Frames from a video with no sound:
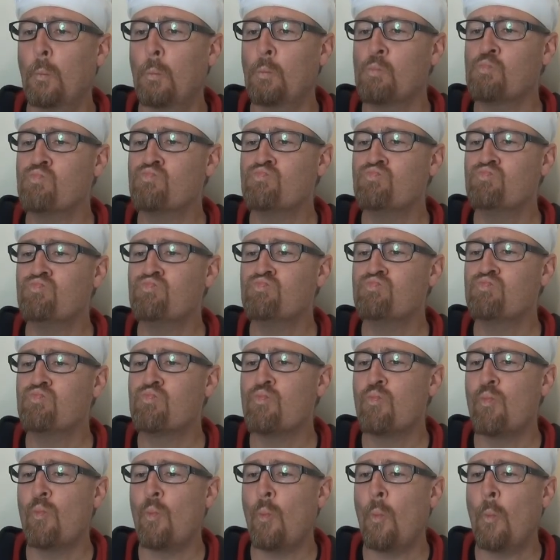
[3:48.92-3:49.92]

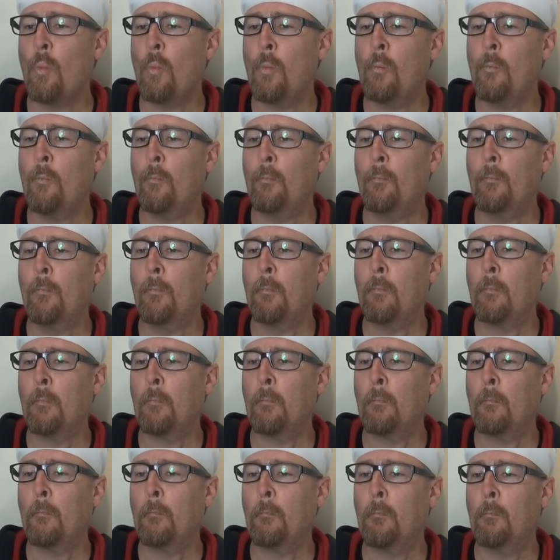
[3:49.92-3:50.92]

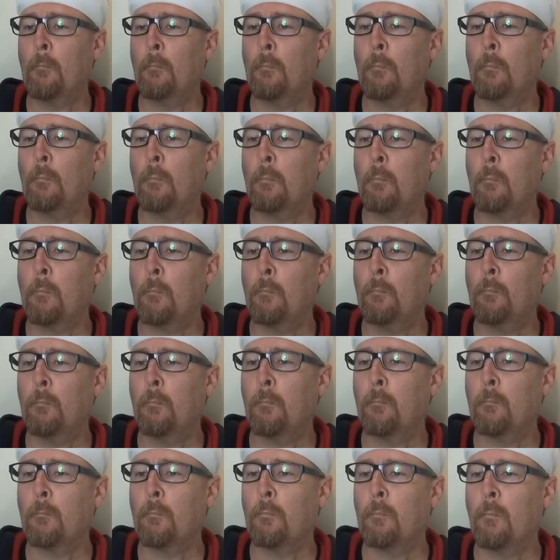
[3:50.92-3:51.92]

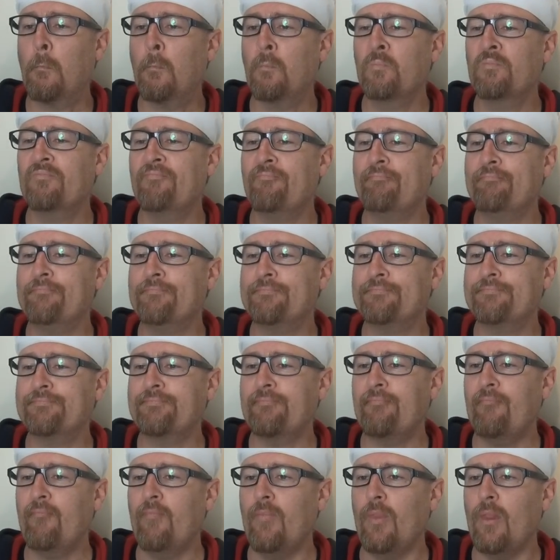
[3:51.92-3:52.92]

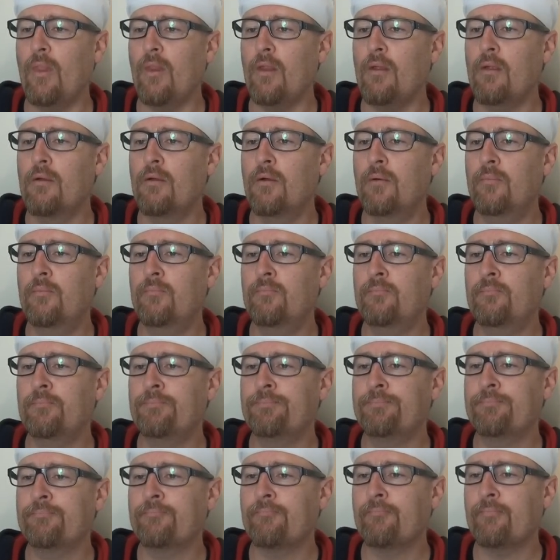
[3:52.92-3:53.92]

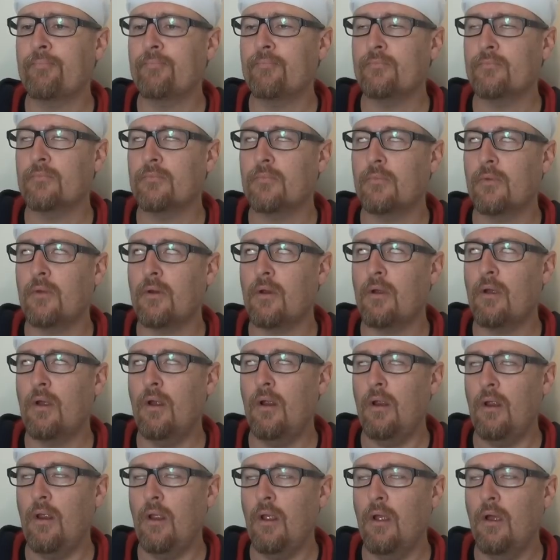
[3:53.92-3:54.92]

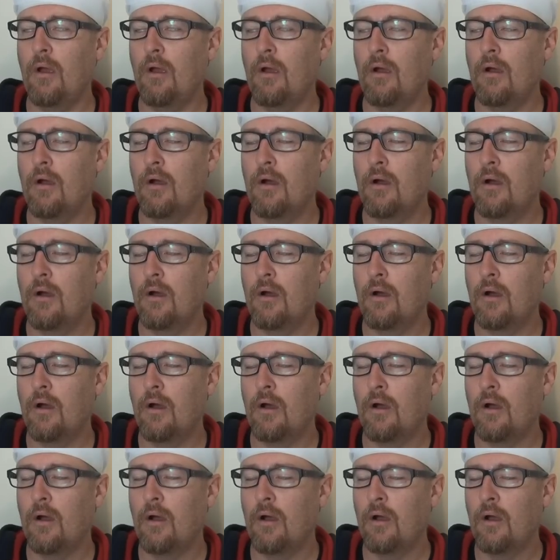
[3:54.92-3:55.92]

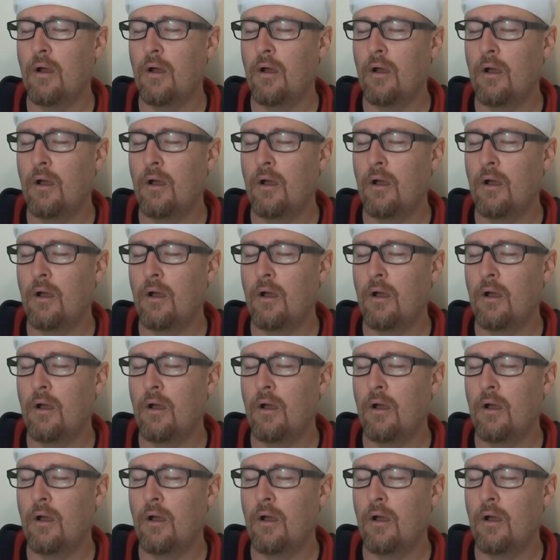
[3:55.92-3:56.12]
Nothing is said.